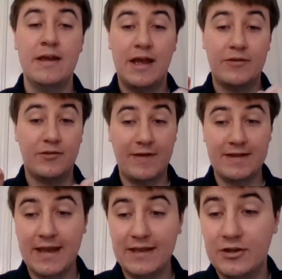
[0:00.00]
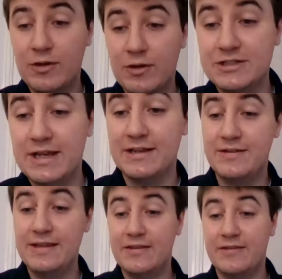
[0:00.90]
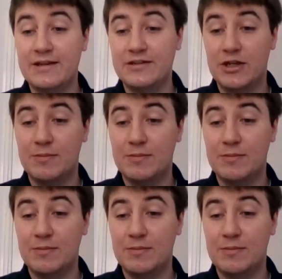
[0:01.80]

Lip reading: That's a fantastic question. I can see this has actually